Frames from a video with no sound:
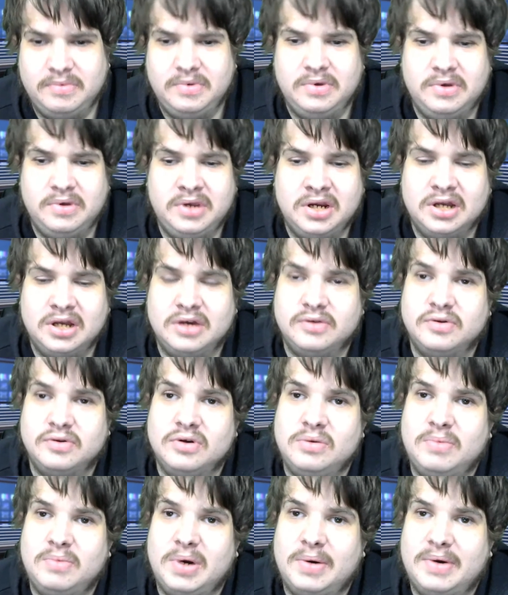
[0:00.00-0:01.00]
you know,
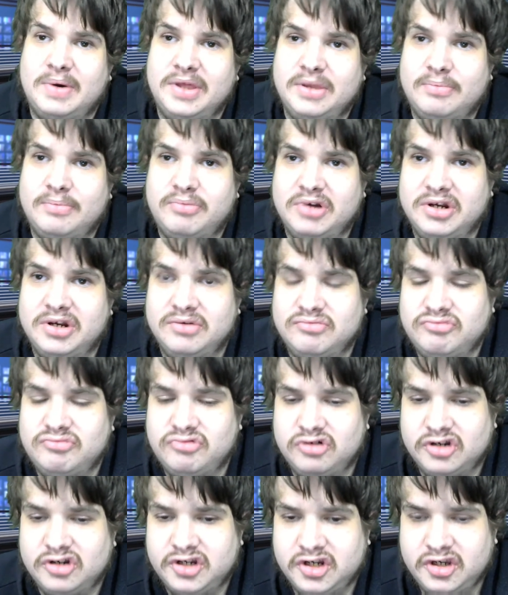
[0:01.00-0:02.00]
doing well under Brendan
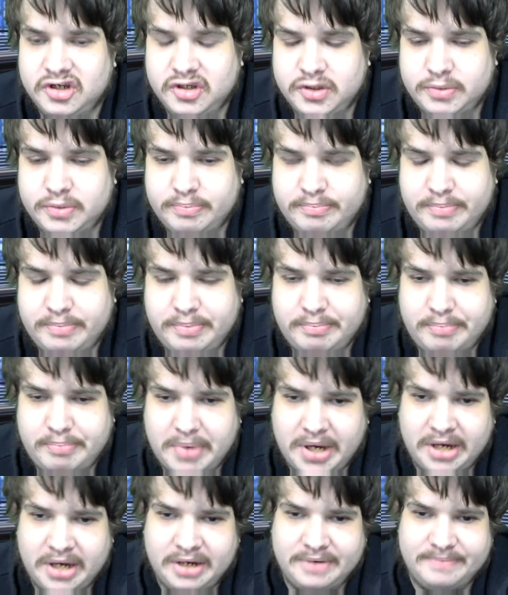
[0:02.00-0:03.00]
Rodgers,
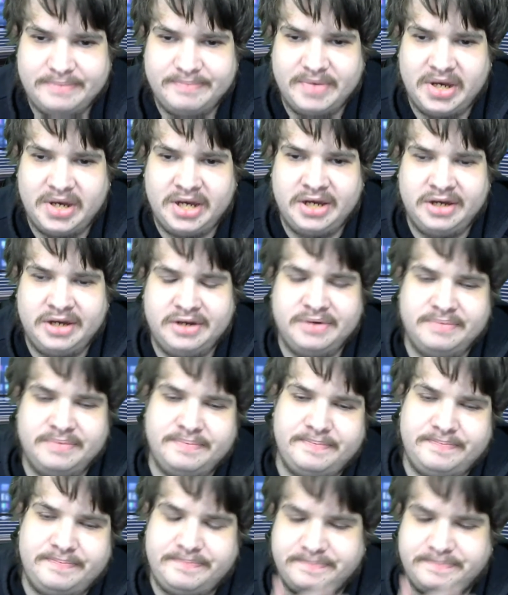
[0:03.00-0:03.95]
but, um,